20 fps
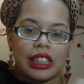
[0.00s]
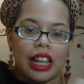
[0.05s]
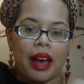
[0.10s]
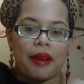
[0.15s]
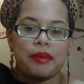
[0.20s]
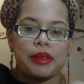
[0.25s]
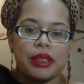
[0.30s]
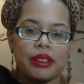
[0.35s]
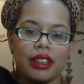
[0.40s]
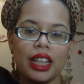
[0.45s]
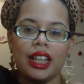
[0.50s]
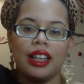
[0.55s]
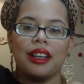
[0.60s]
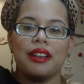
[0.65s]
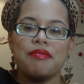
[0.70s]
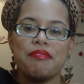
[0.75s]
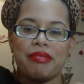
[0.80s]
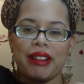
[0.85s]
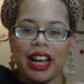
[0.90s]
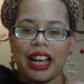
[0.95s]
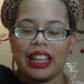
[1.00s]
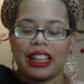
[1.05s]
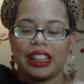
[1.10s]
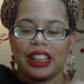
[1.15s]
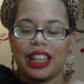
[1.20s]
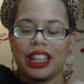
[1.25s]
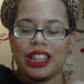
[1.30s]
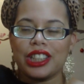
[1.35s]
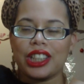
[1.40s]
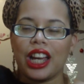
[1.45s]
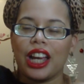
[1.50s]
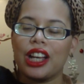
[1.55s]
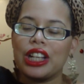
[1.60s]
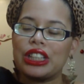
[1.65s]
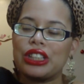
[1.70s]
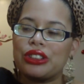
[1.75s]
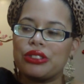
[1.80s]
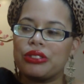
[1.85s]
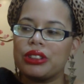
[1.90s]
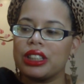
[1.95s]
stopped buying Lush. I
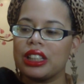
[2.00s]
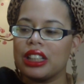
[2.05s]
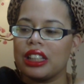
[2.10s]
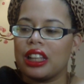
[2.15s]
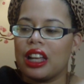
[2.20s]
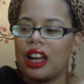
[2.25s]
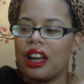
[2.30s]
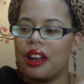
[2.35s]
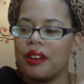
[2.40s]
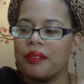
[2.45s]
also really